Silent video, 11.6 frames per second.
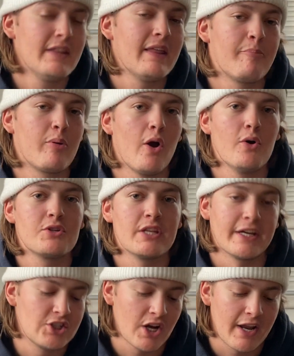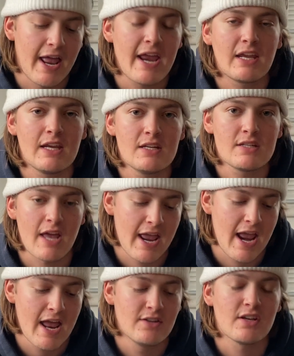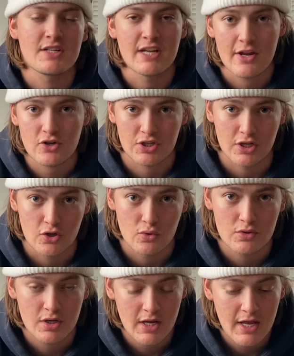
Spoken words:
that pros like Judd Hankes and Dusty Hendrickson use.